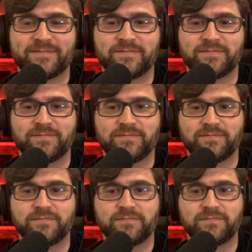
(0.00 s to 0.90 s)

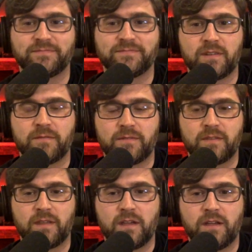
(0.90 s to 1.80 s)

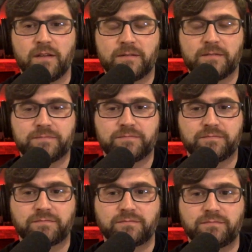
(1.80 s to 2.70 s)

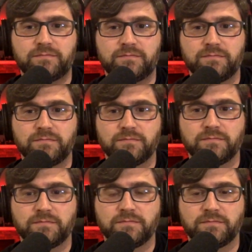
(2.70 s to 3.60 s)

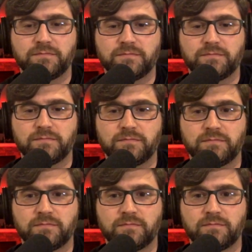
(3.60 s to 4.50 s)
(not speaking)